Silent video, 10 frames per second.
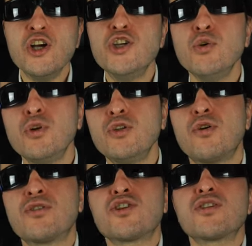You will
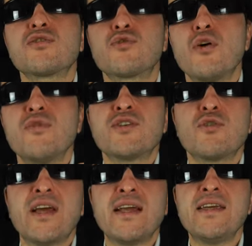not just throw this
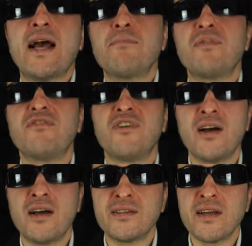on any
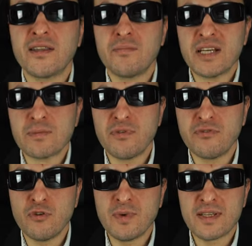amplifier and get the best
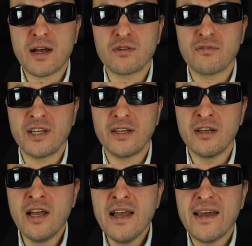performance out of it.
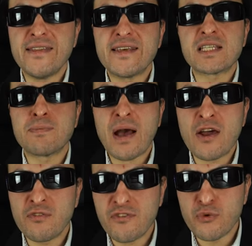In the span
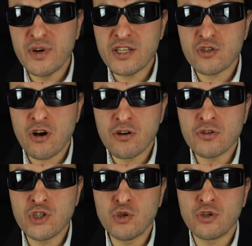of three
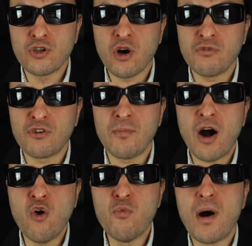songs, you could go from,
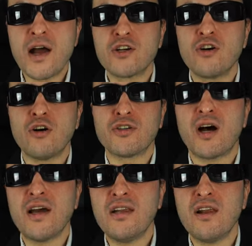oh my god,
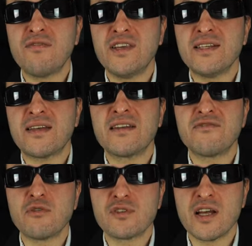I love these
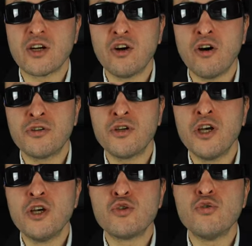headphones, they're god,
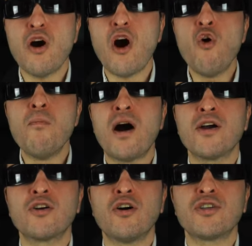to oh my
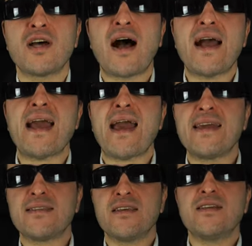god, I
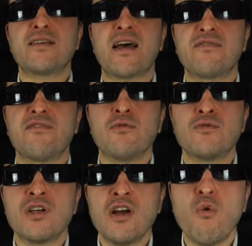hate these
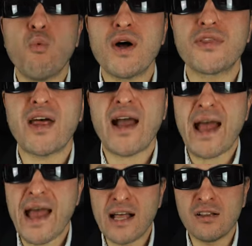headphones, what the
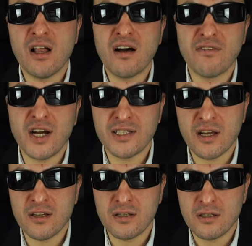hell have I
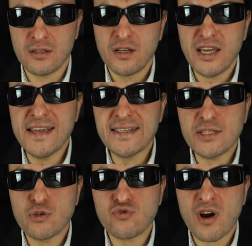done? Easy
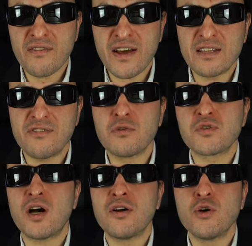to drive headphones
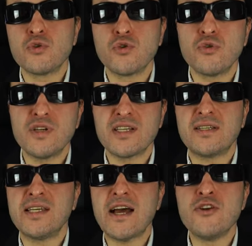are
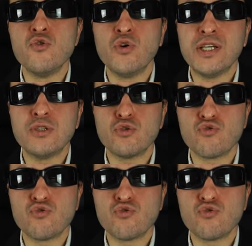notoriously annoying to